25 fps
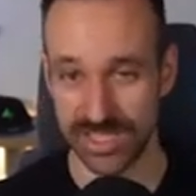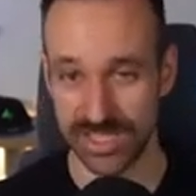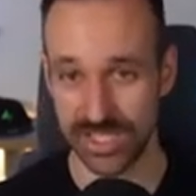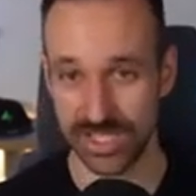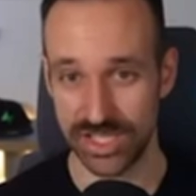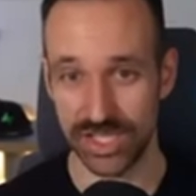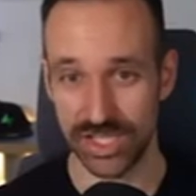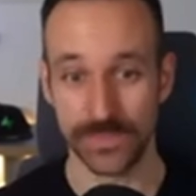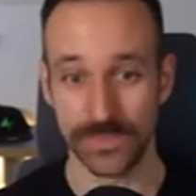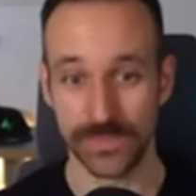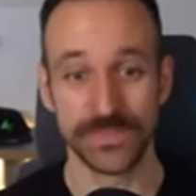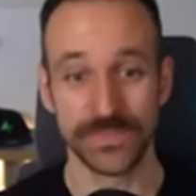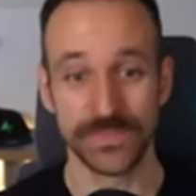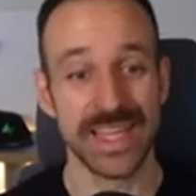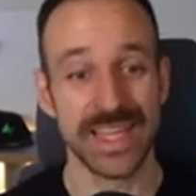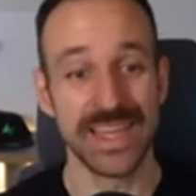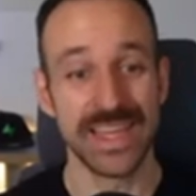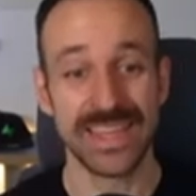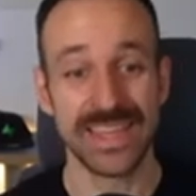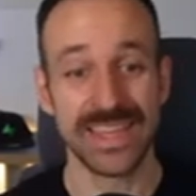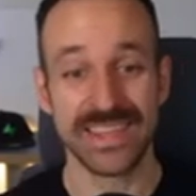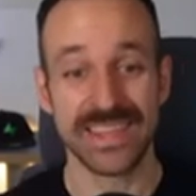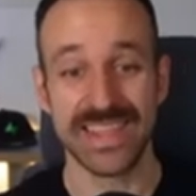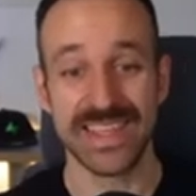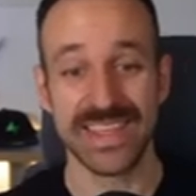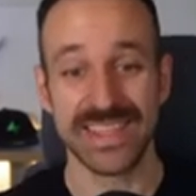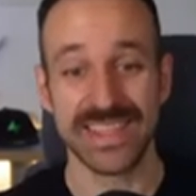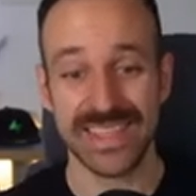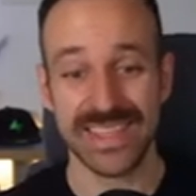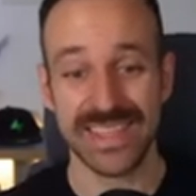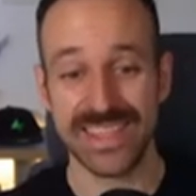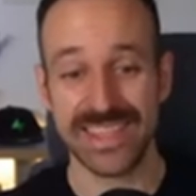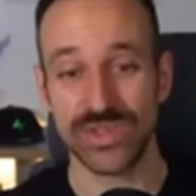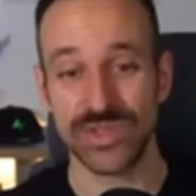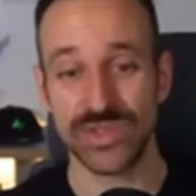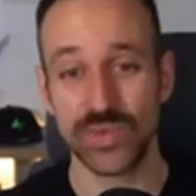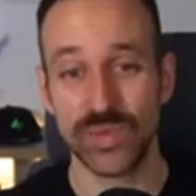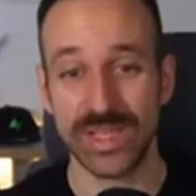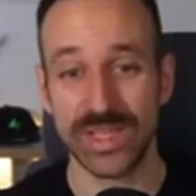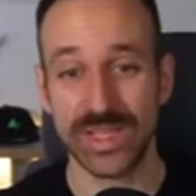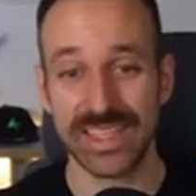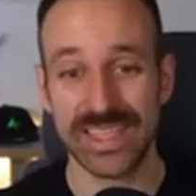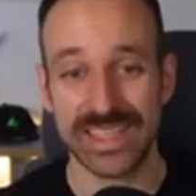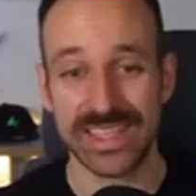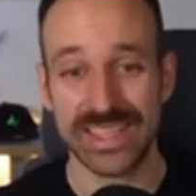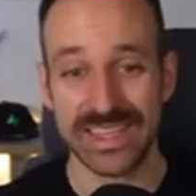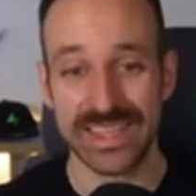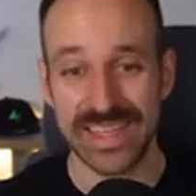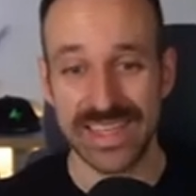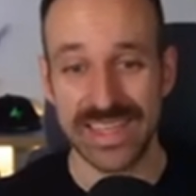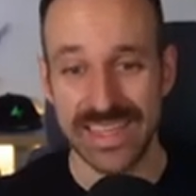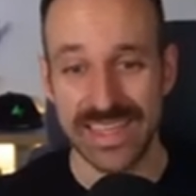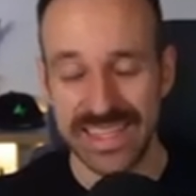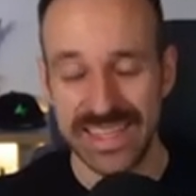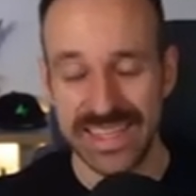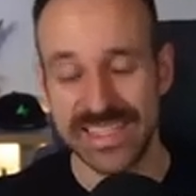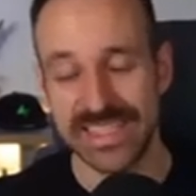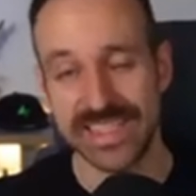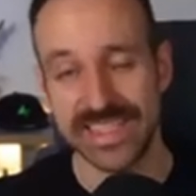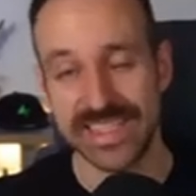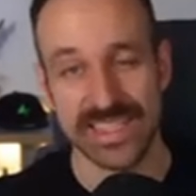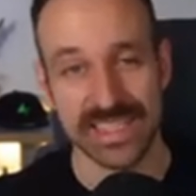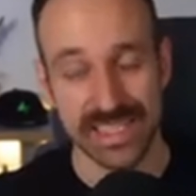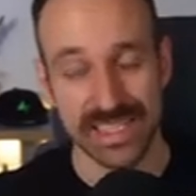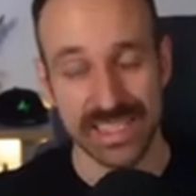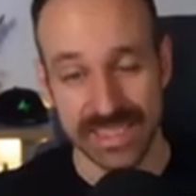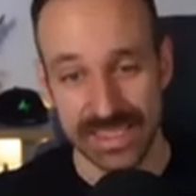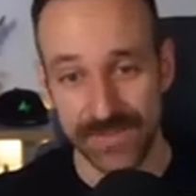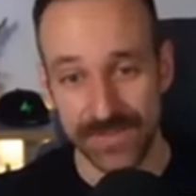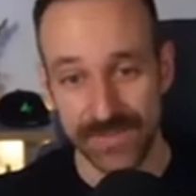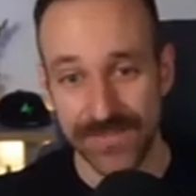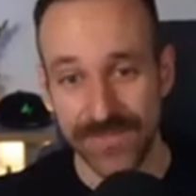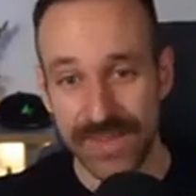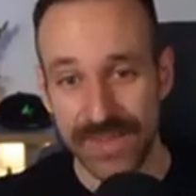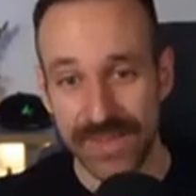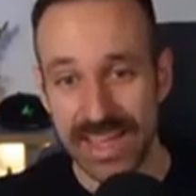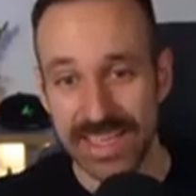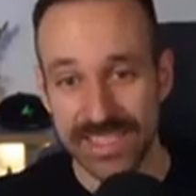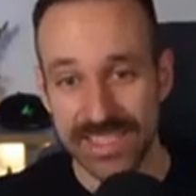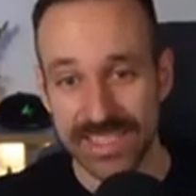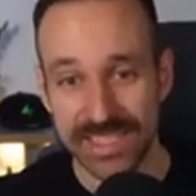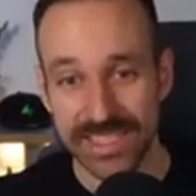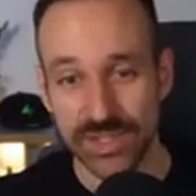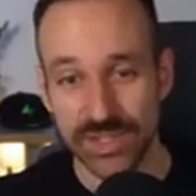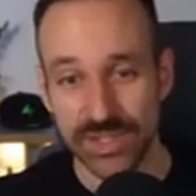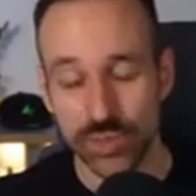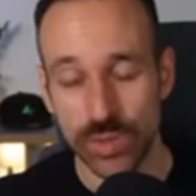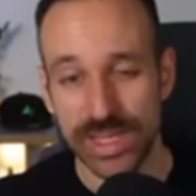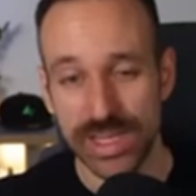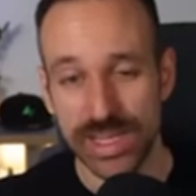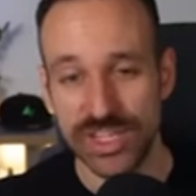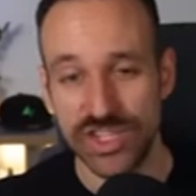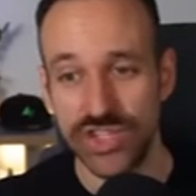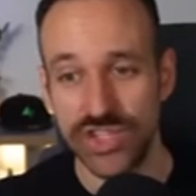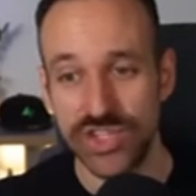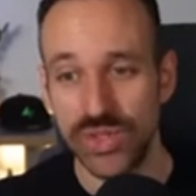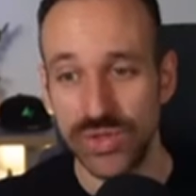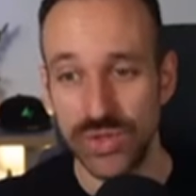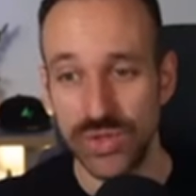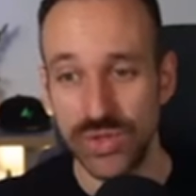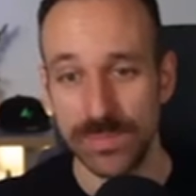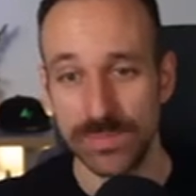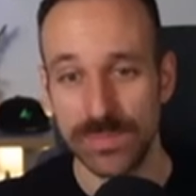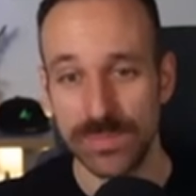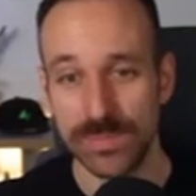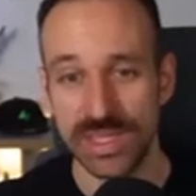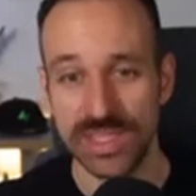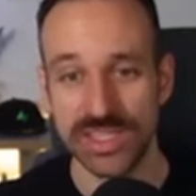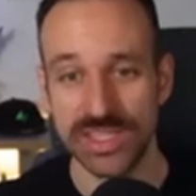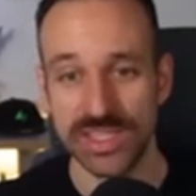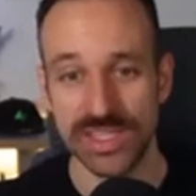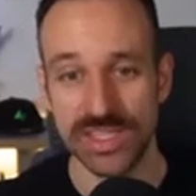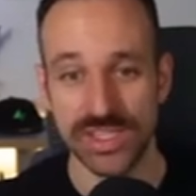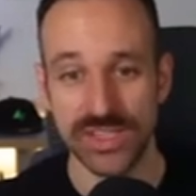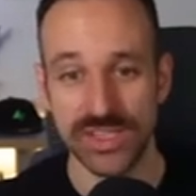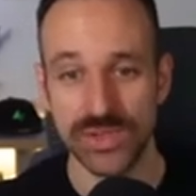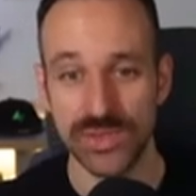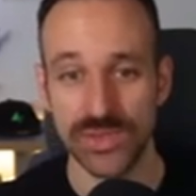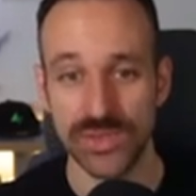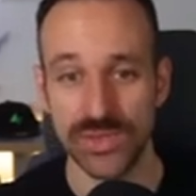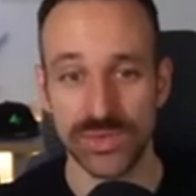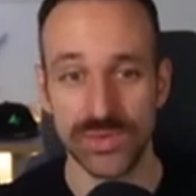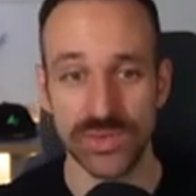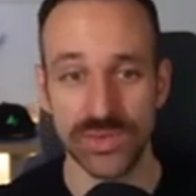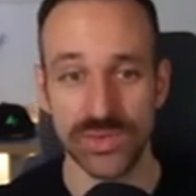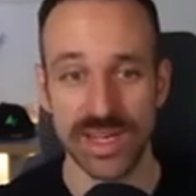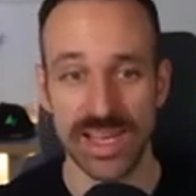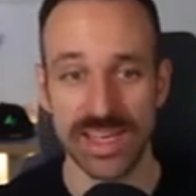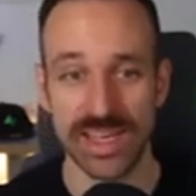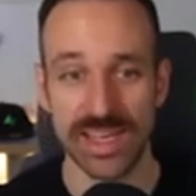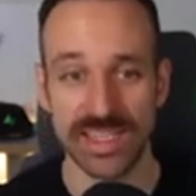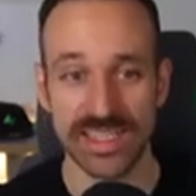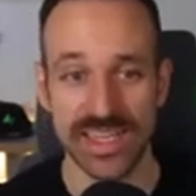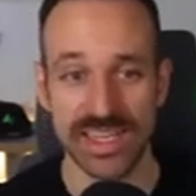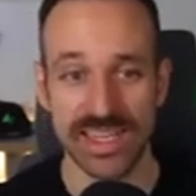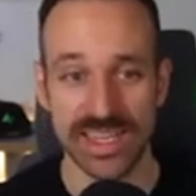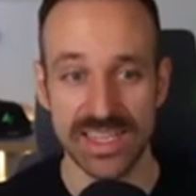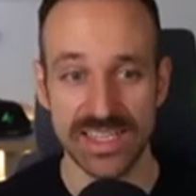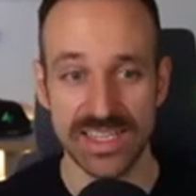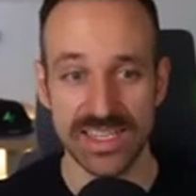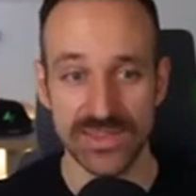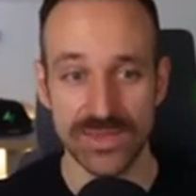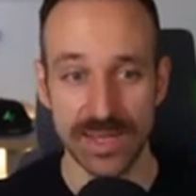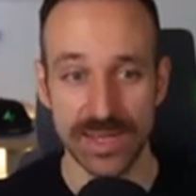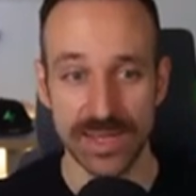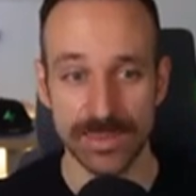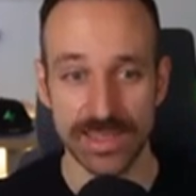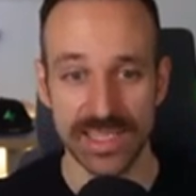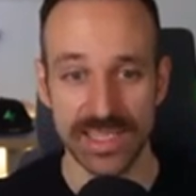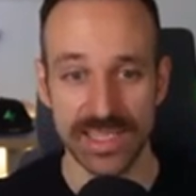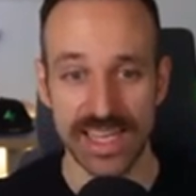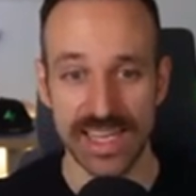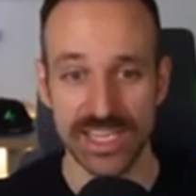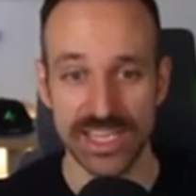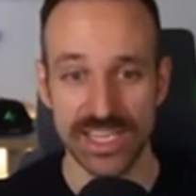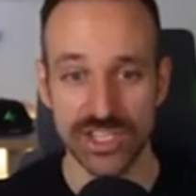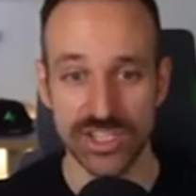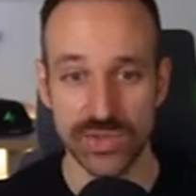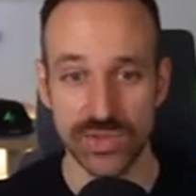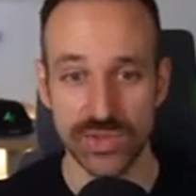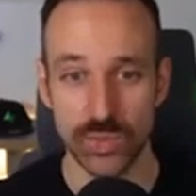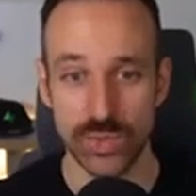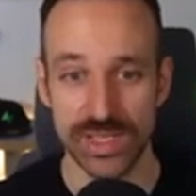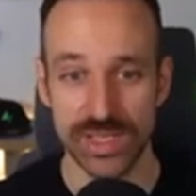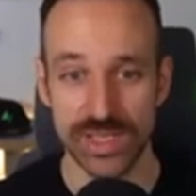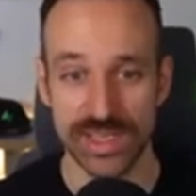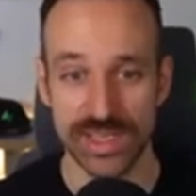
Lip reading: So this is really the easiest, the fastest way to build your React Native application with